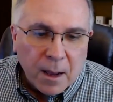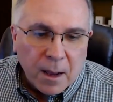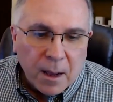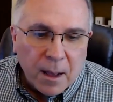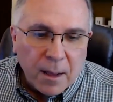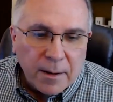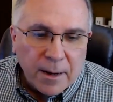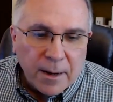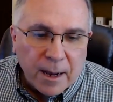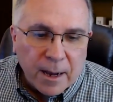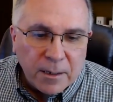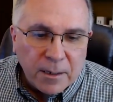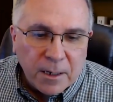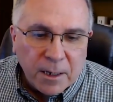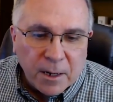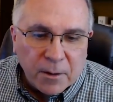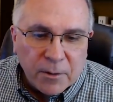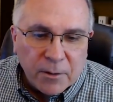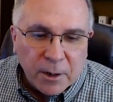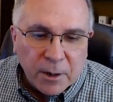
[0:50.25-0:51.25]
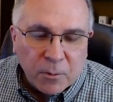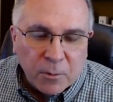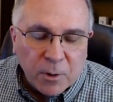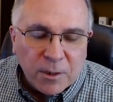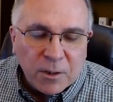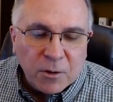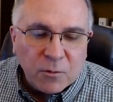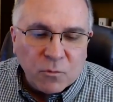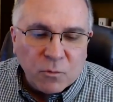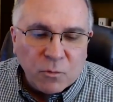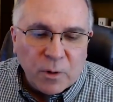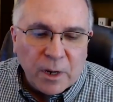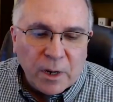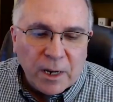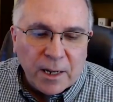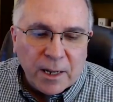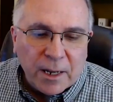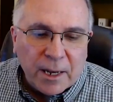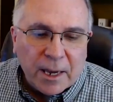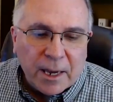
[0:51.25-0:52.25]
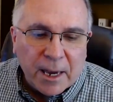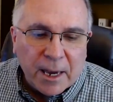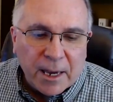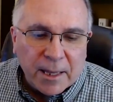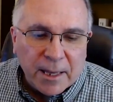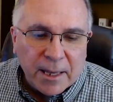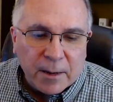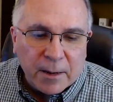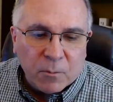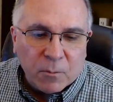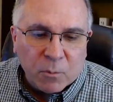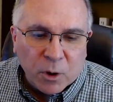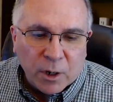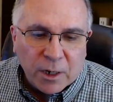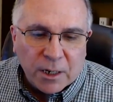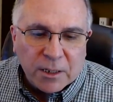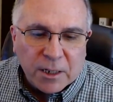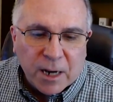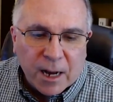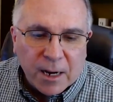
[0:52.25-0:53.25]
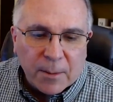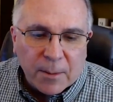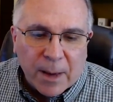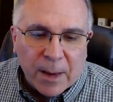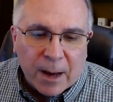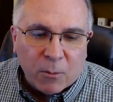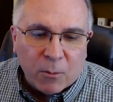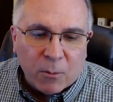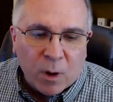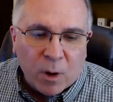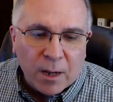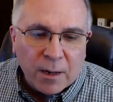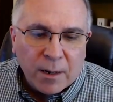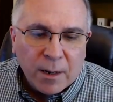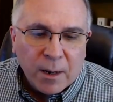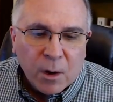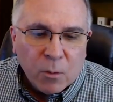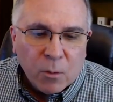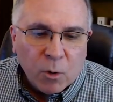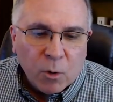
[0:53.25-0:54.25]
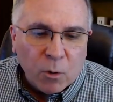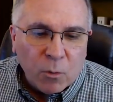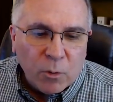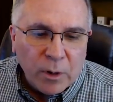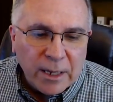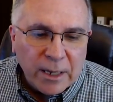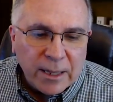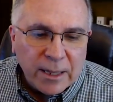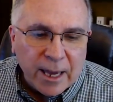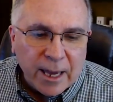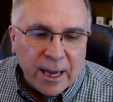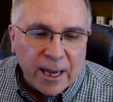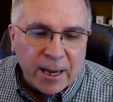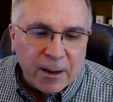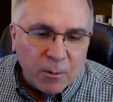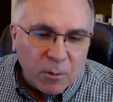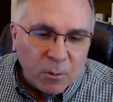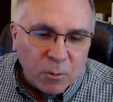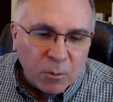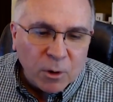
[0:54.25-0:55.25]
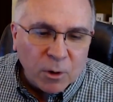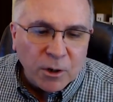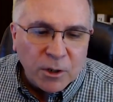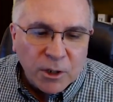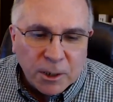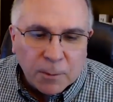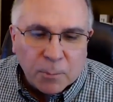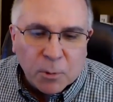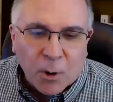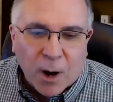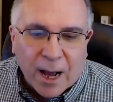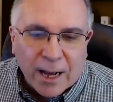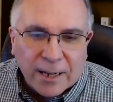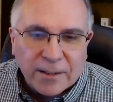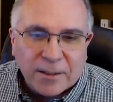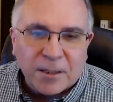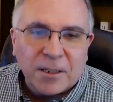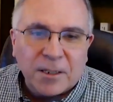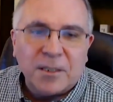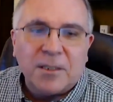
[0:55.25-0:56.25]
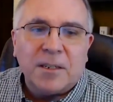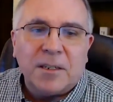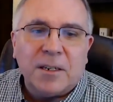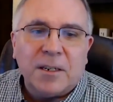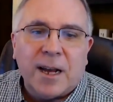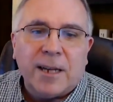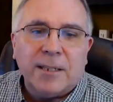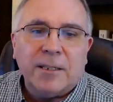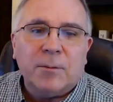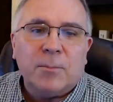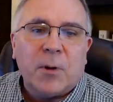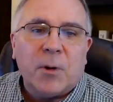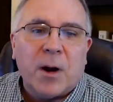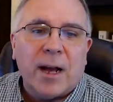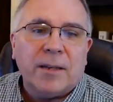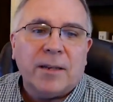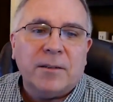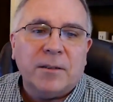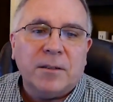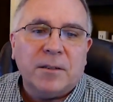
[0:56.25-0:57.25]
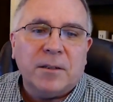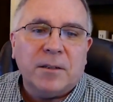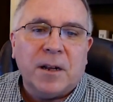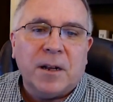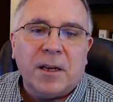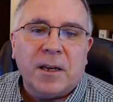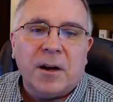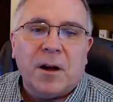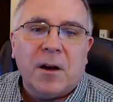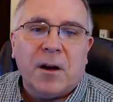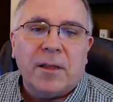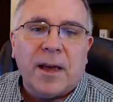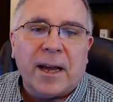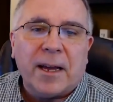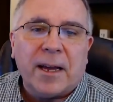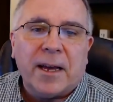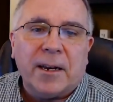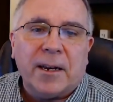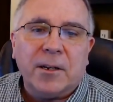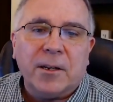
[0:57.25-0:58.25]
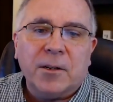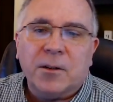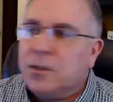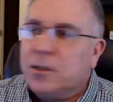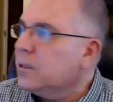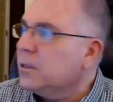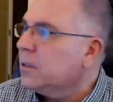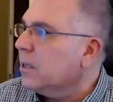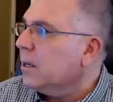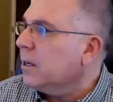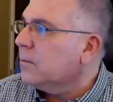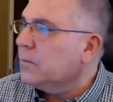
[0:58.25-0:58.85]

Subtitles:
Now, you know, there wasn't really, and then we're going to talk about what we think were surprises and not surprises and all that kind of good stuff.